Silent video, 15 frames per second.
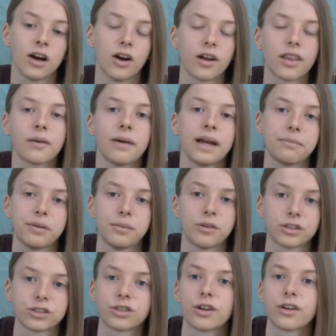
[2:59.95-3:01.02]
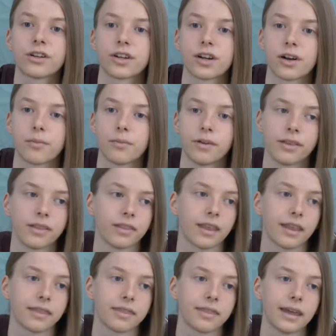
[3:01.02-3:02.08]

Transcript: or they might be more short term, and that